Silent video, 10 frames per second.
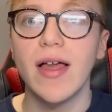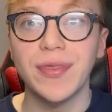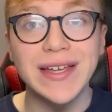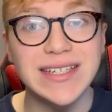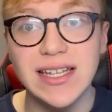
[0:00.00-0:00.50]

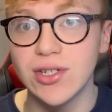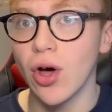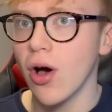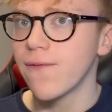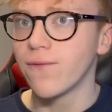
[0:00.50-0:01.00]
this is
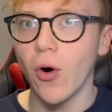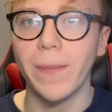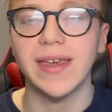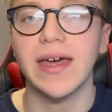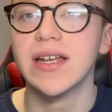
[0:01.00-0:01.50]
not for
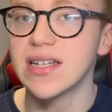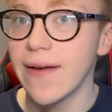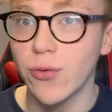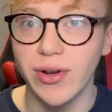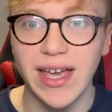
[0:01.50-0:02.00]
beginners.
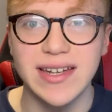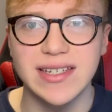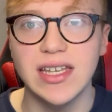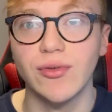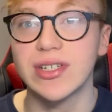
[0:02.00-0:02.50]
If you want to get into
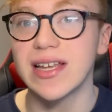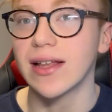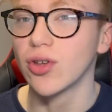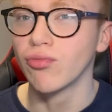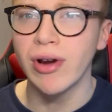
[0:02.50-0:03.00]
sneaker
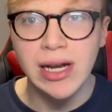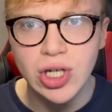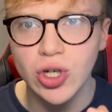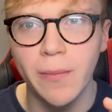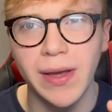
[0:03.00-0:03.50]
reselling, you really
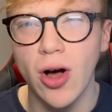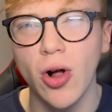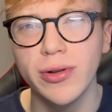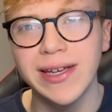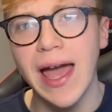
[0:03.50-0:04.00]
shouldn't be
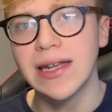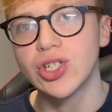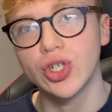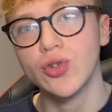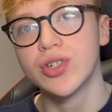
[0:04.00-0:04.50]
holding any
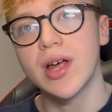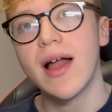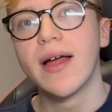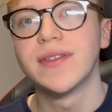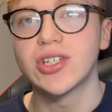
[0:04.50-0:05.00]
shoes.
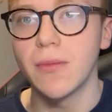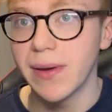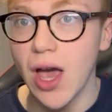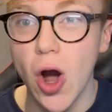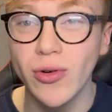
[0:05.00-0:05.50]
This should
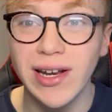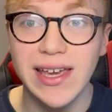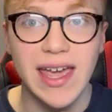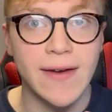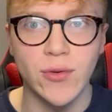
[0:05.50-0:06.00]
be
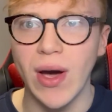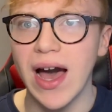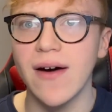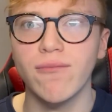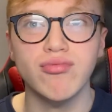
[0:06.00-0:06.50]
only if you
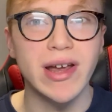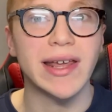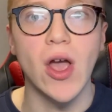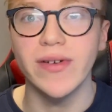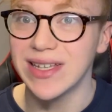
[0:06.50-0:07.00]
have
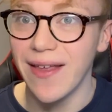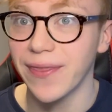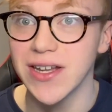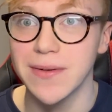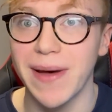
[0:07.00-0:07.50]
really over
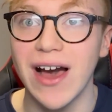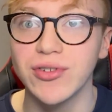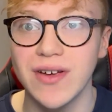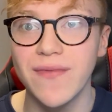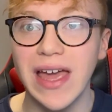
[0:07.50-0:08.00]

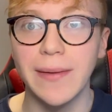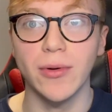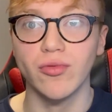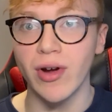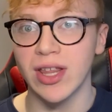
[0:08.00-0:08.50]
£10,000
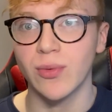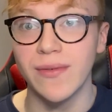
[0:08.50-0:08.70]
available, ready to